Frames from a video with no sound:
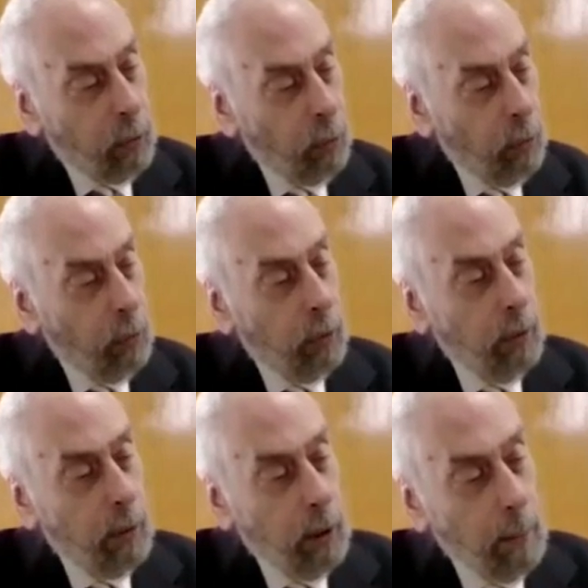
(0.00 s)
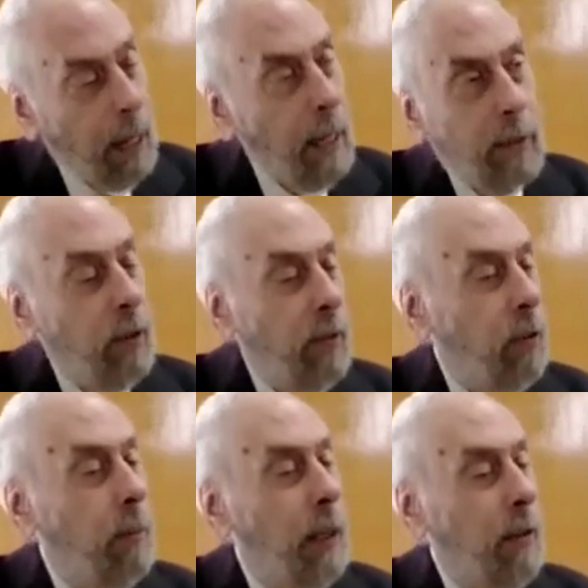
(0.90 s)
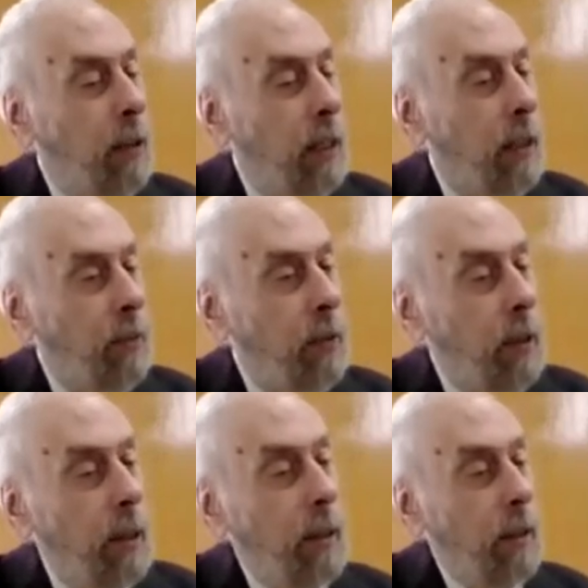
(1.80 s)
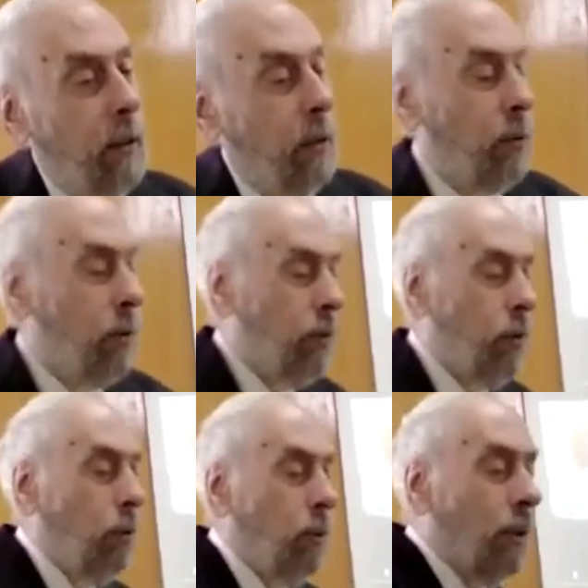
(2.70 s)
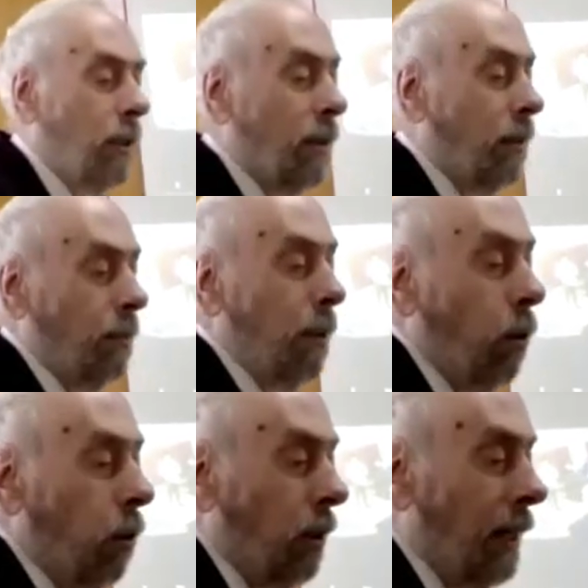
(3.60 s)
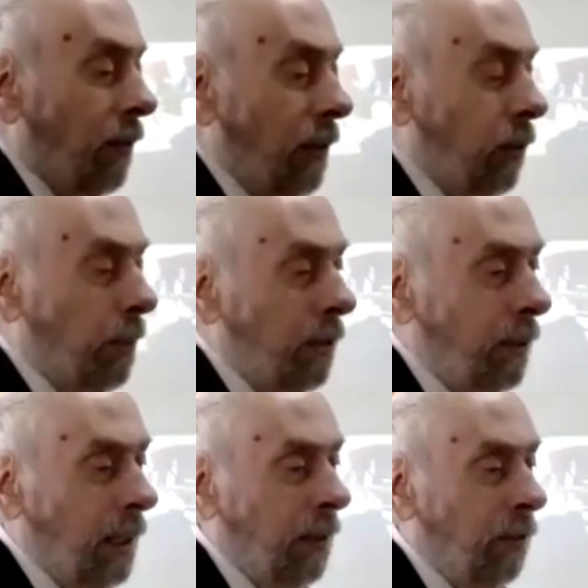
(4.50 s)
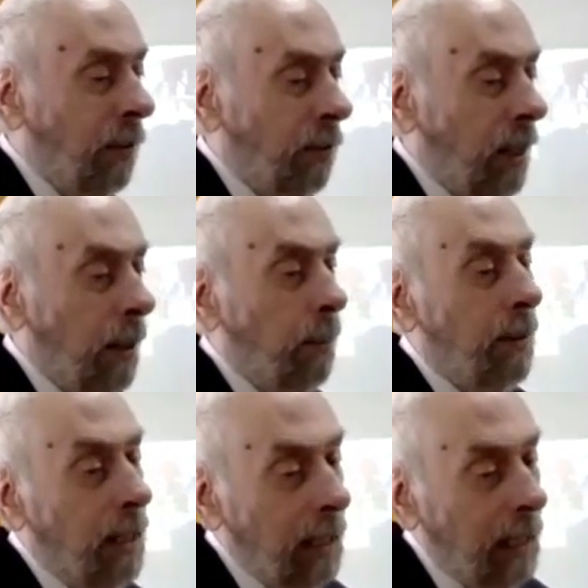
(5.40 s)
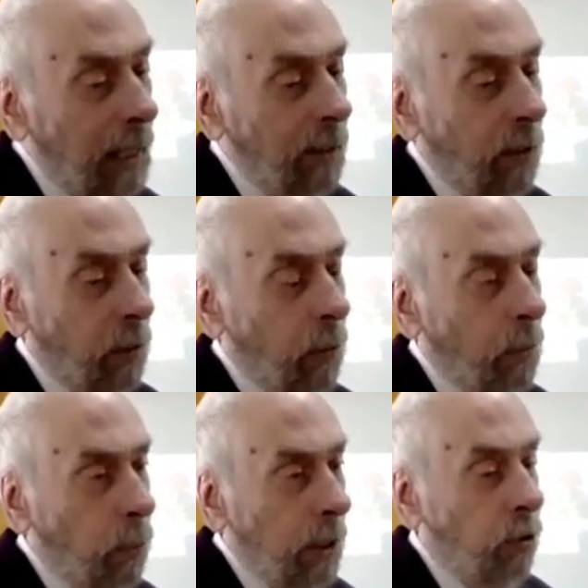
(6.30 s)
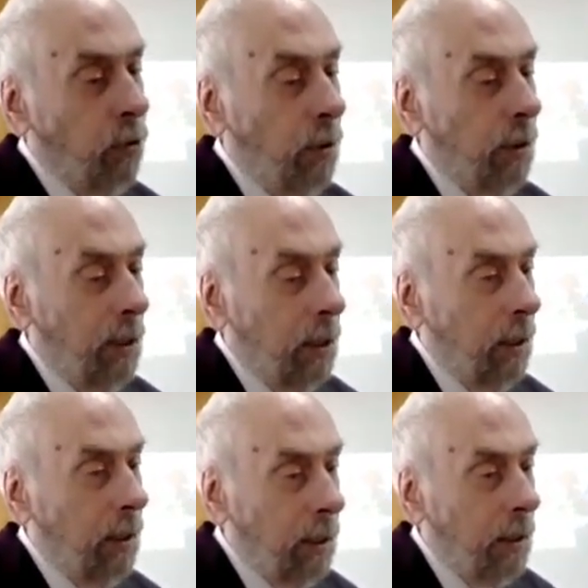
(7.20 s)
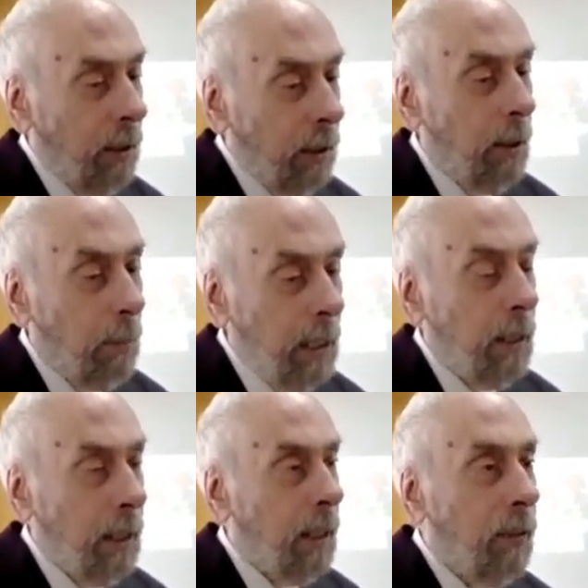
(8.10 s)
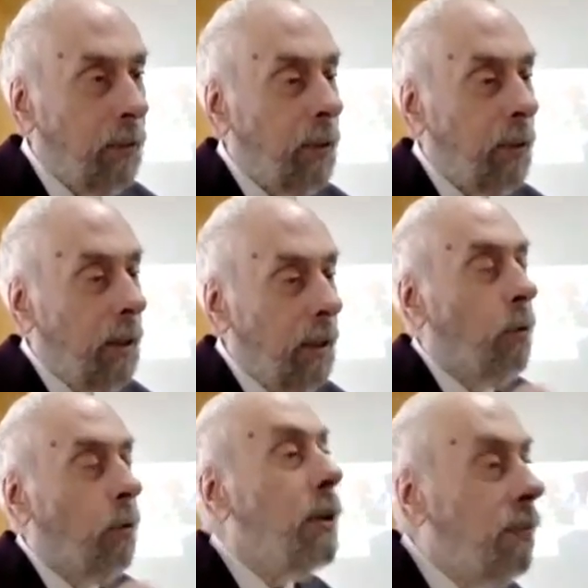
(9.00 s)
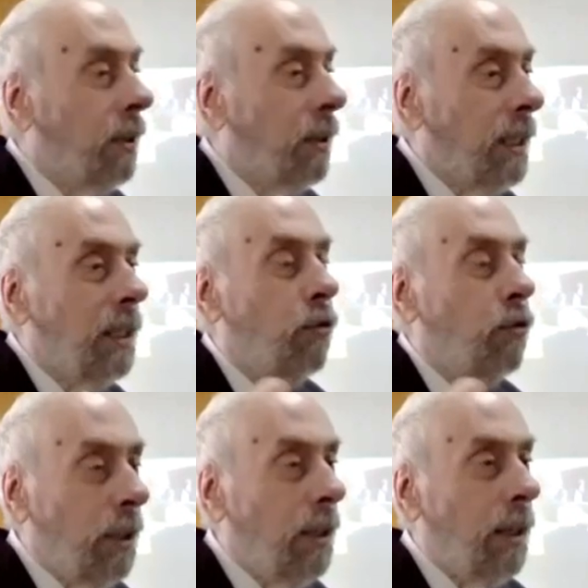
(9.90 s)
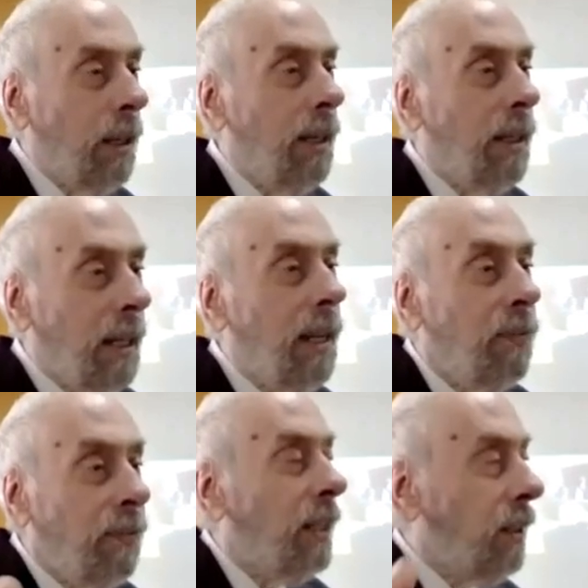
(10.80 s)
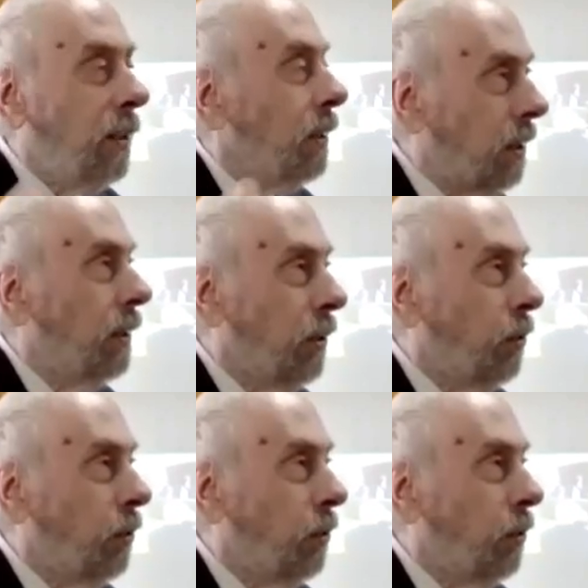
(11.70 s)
to past and similar things. So more or less this monkey is the same. In cases in which the meaning is reader in general, effectively,